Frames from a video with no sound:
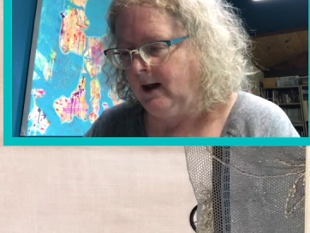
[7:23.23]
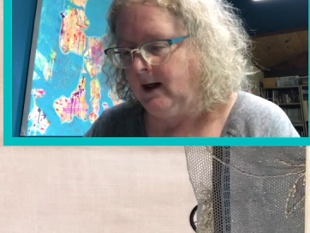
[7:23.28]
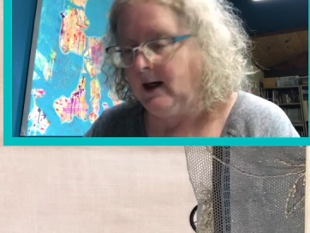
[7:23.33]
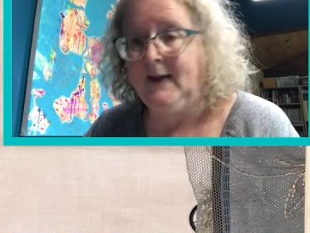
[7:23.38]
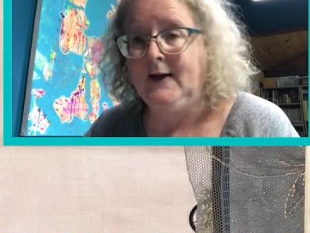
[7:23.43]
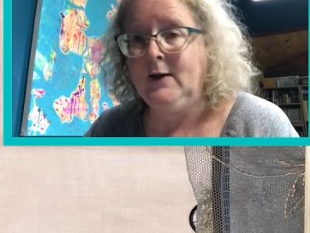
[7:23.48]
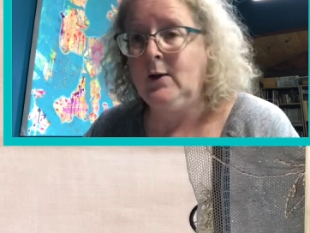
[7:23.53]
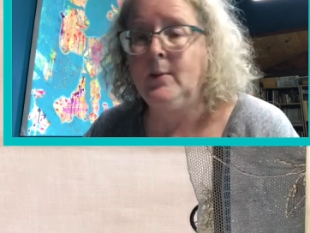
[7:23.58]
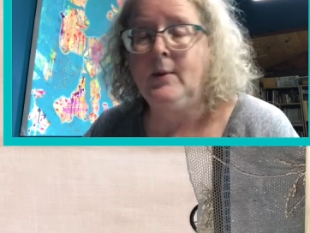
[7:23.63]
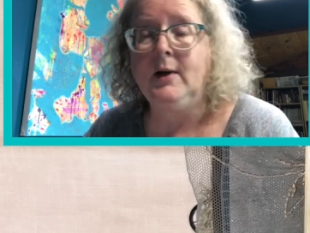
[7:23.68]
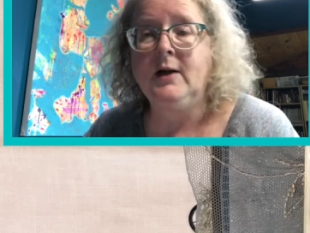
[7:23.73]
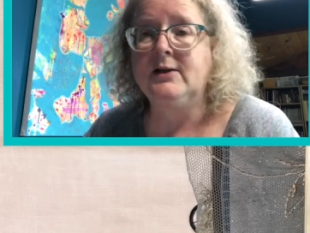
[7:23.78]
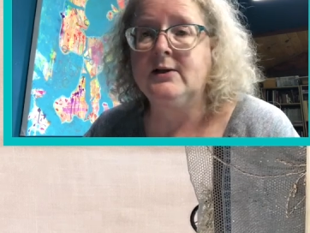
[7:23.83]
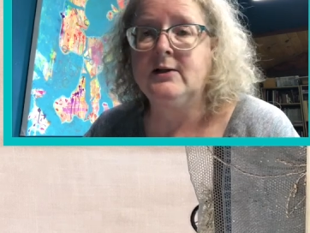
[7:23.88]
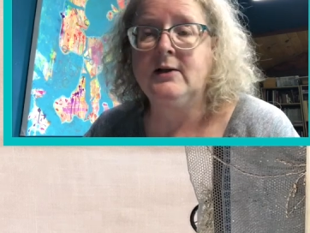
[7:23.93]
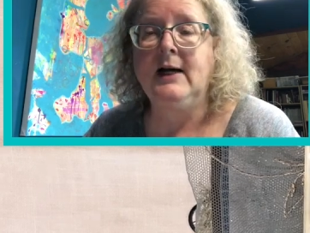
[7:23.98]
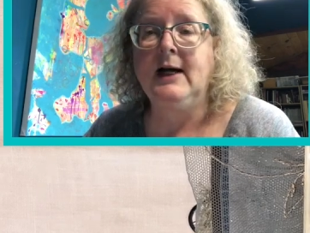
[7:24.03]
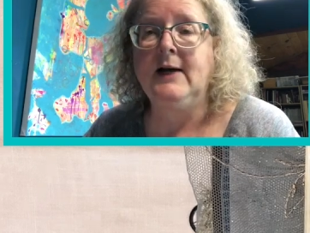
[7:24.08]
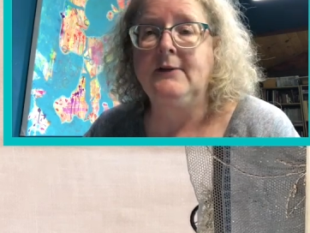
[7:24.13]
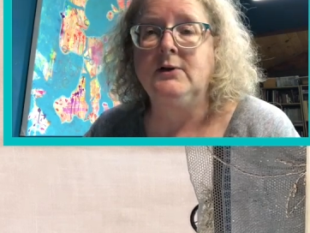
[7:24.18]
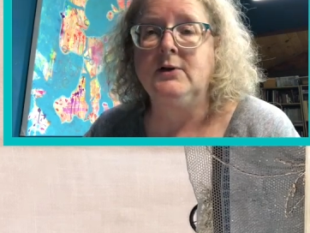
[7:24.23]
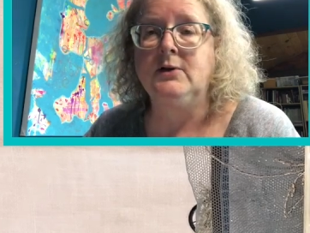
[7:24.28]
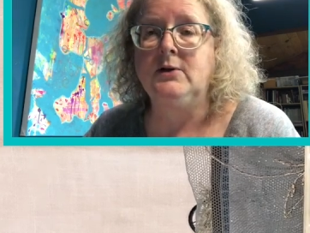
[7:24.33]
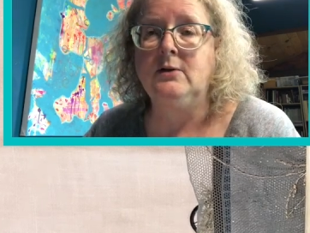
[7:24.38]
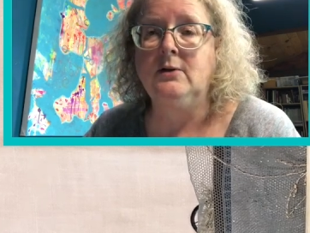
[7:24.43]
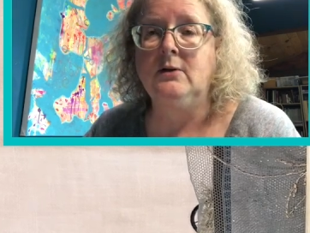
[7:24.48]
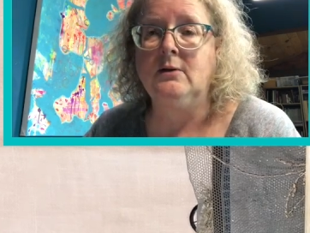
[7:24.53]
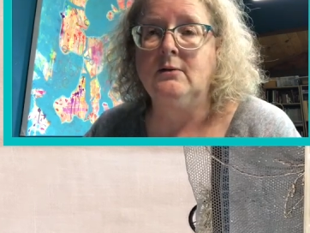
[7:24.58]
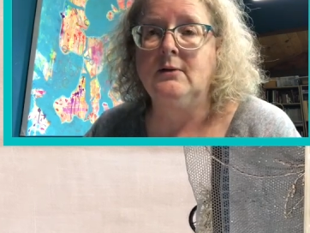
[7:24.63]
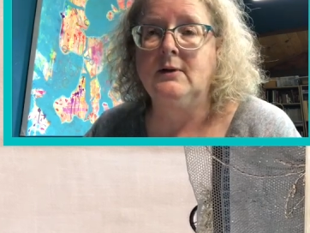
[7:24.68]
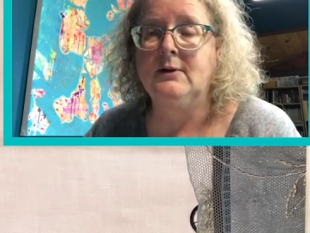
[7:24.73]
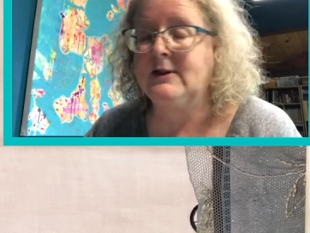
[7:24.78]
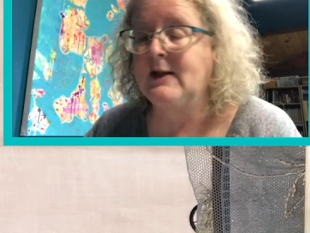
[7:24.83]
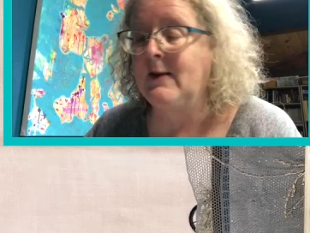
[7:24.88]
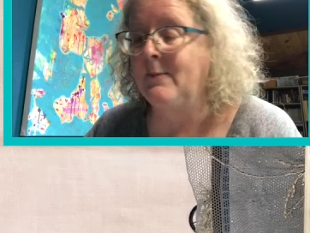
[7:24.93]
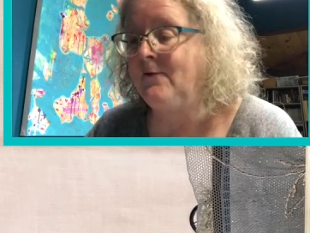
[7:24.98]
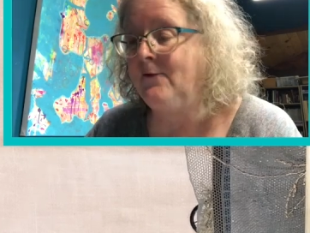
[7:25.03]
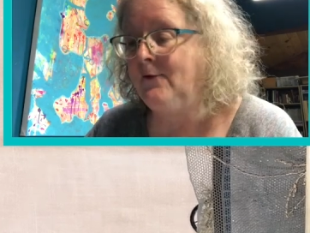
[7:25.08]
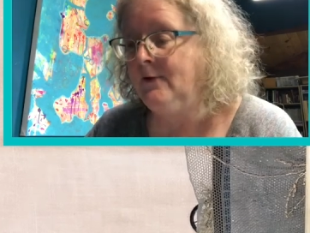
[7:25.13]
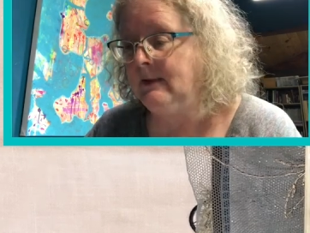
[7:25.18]
think what I'm just going to have to do, because
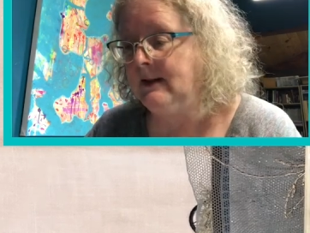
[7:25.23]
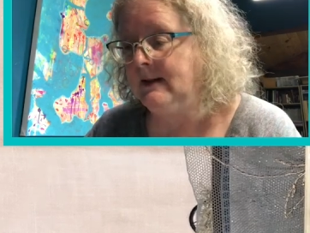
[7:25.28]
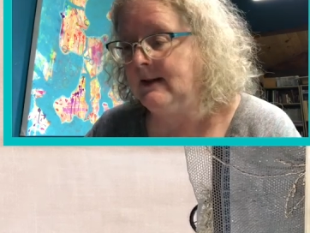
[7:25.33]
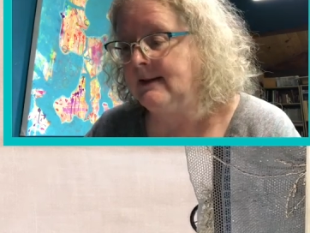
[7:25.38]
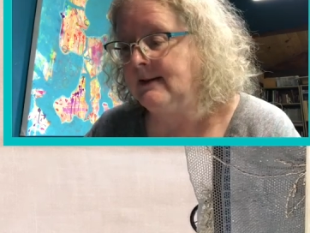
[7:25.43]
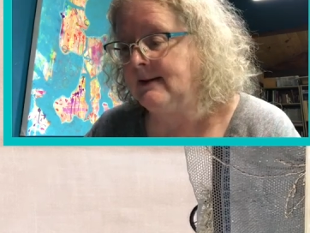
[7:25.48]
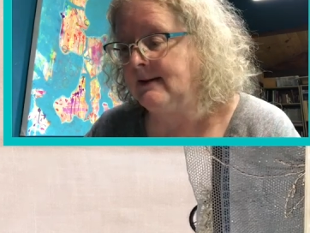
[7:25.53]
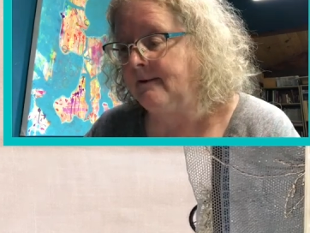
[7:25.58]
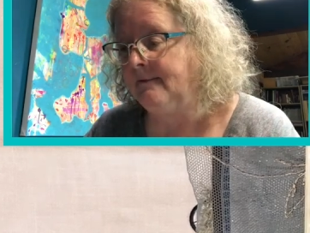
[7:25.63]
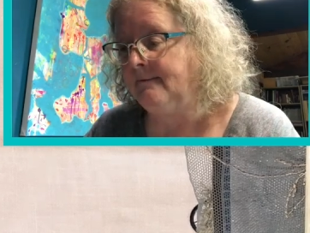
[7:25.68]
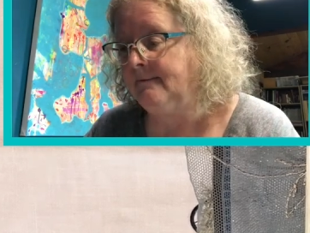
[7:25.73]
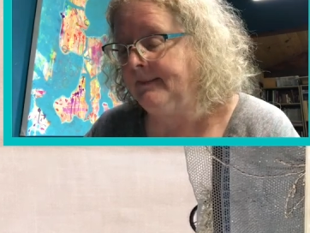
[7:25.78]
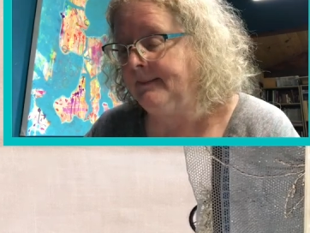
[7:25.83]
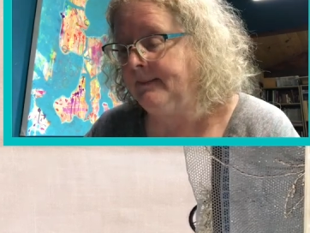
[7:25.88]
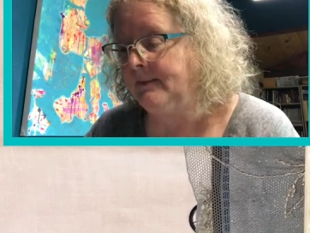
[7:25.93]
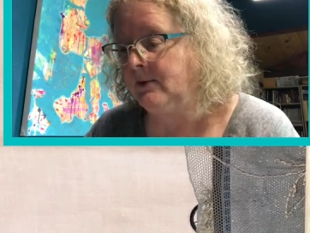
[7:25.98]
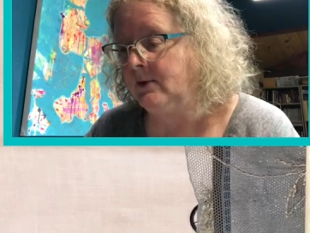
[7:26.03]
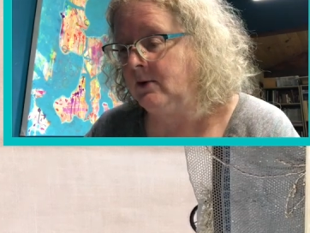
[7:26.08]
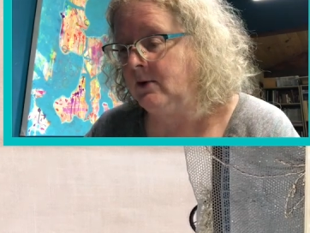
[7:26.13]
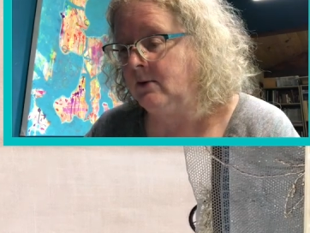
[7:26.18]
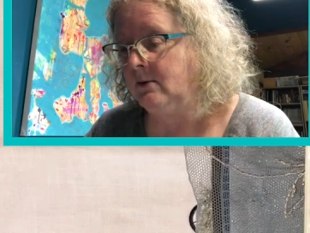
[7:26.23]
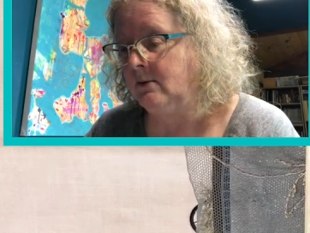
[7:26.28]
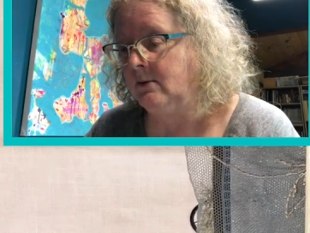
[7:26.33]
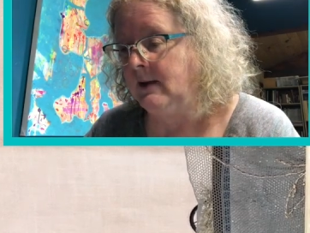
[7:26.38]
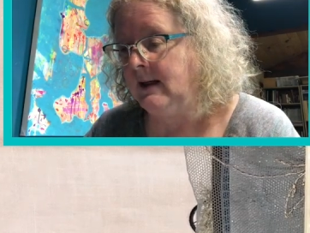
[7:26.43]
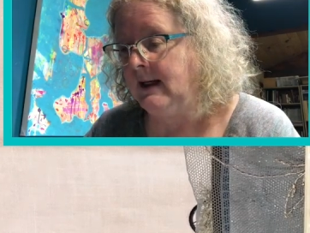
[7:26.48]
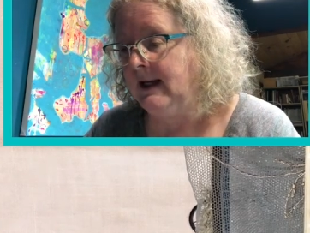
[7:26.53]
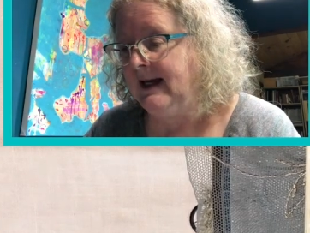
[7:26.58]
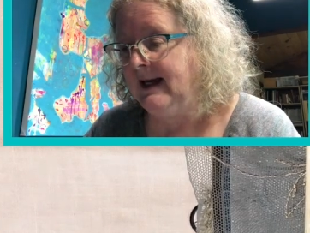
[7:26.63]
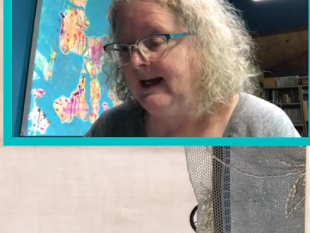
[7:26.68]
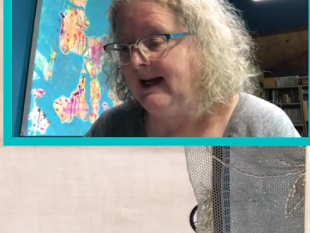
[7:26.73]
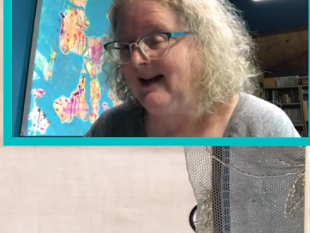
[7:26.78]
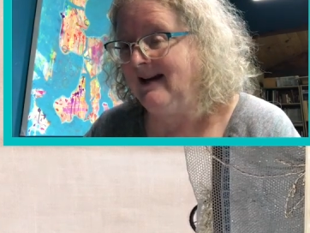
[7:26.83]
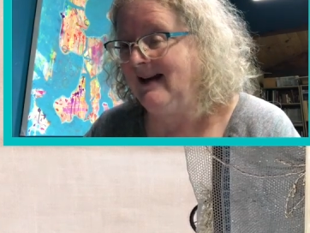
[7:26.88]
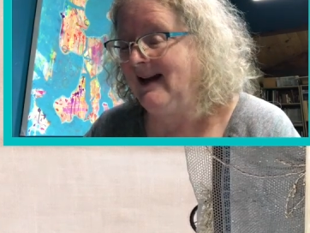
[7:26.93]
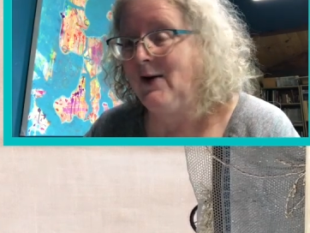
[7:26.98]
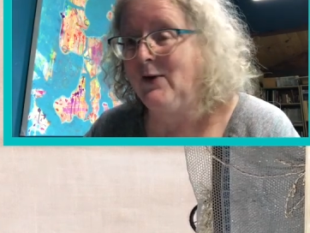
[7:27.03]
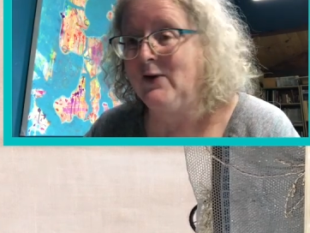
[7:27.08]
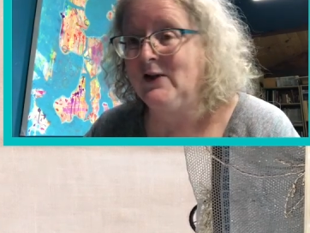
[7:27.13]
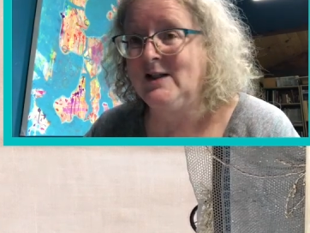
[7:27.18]
I'm filming this as a flip through, and
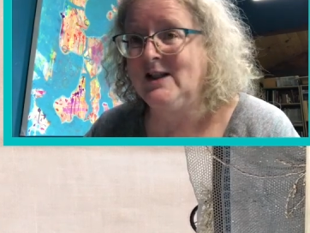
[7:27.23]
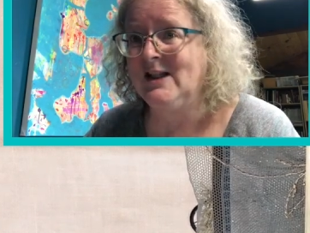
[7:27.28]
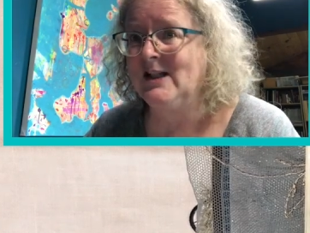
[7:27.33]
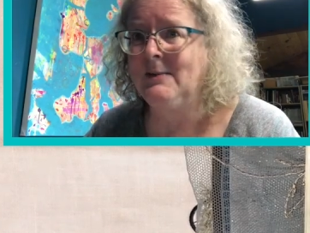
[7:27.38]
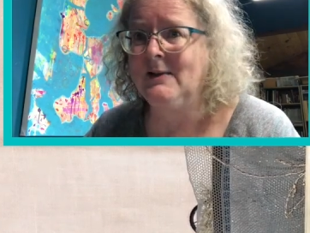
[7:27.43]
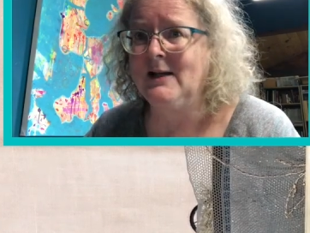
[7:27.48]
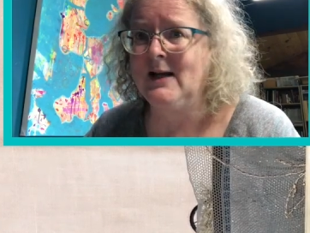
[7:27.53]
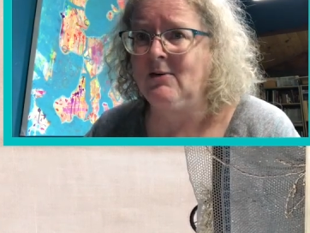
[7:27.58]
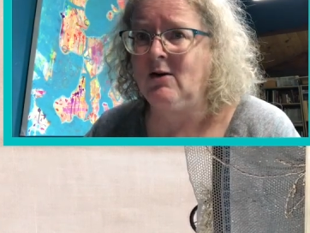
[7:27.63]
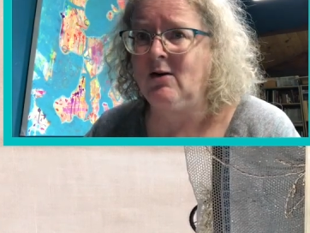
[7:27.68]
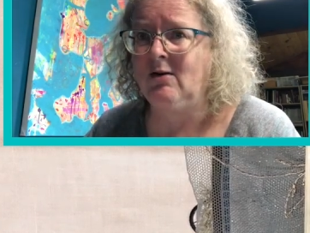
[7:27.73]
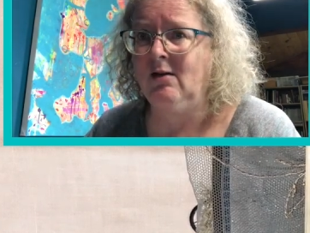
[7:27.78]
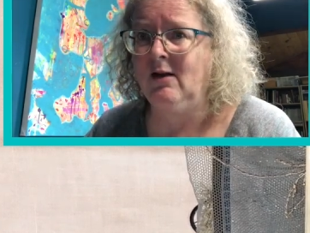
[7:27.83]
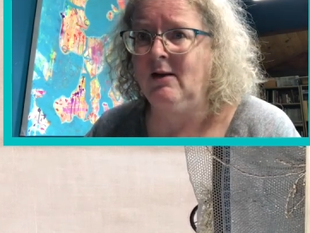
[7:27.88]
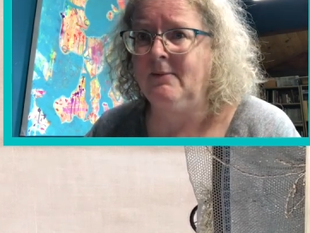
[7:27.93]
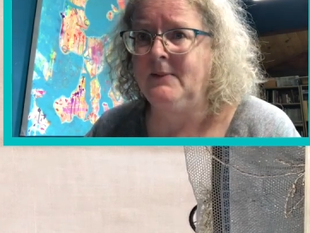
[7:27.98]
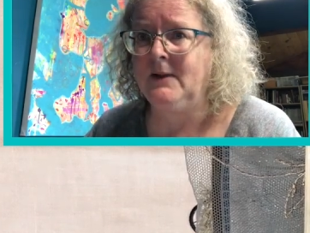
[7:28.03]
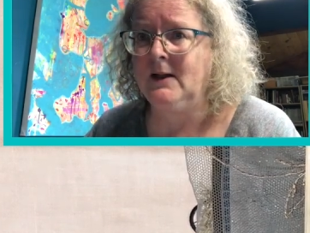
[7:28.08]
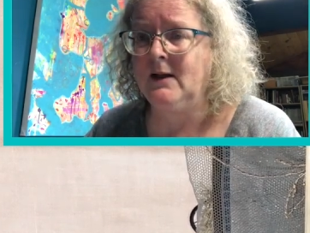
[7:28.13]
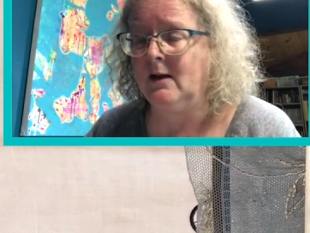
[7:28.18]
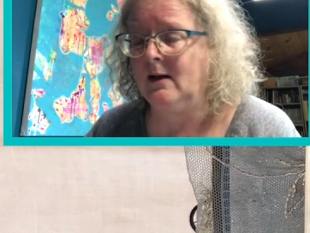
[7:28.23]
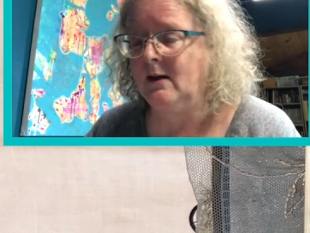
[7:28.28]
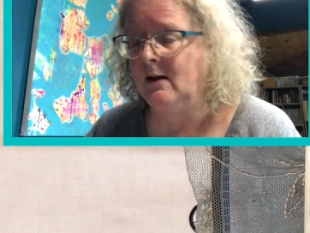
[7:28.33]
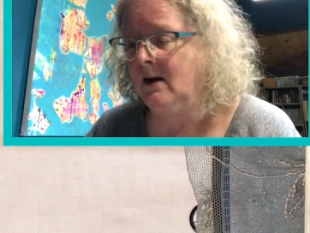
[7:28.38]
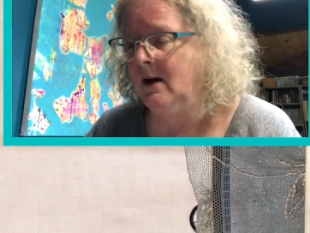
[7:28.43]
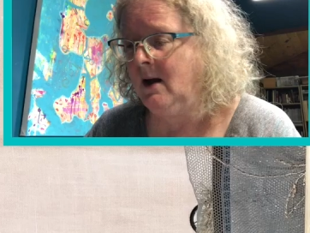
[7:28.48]
now it's just become a whole lot bigger.